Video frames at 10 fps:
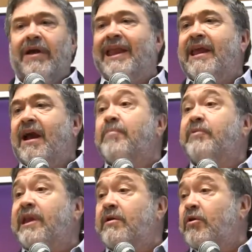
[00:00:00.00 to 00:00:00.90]
any
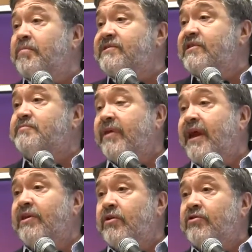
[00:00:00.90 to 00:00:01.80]
company or business
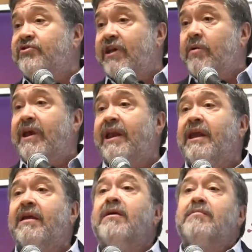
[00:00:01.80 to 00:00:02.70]
plan you're
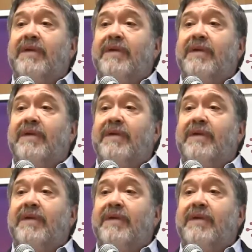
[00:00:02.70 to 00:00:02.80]
generating,